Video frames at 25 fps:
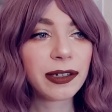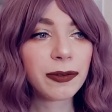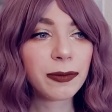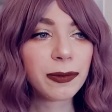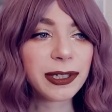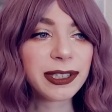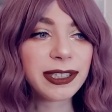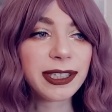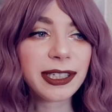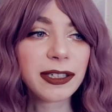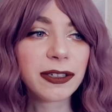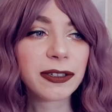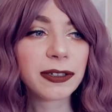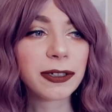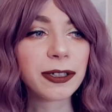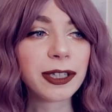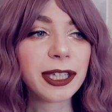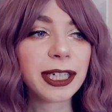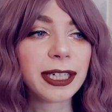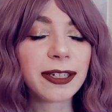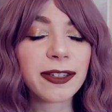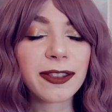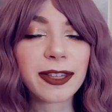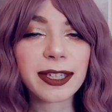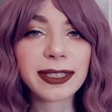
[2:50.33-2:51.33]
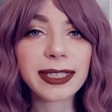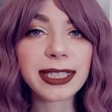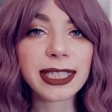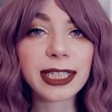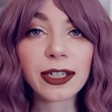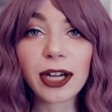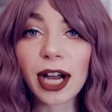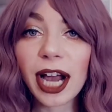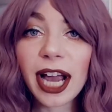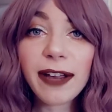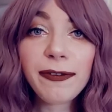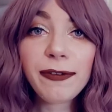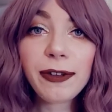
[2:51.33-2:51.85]
was it earlier this
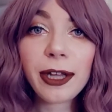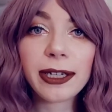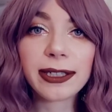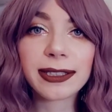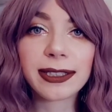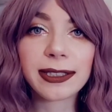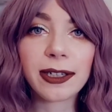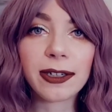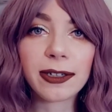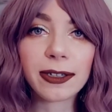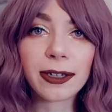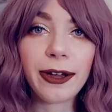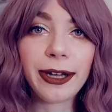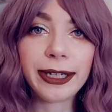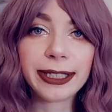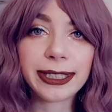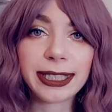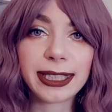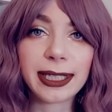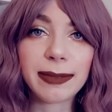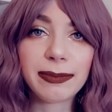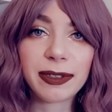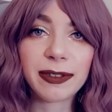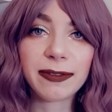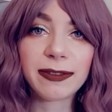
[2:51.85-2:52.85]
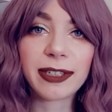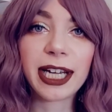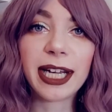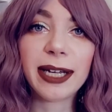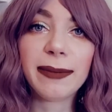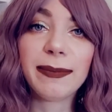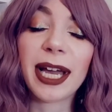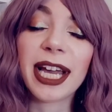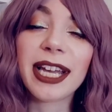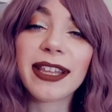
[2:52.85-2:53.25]
year? I've lost all concept of time.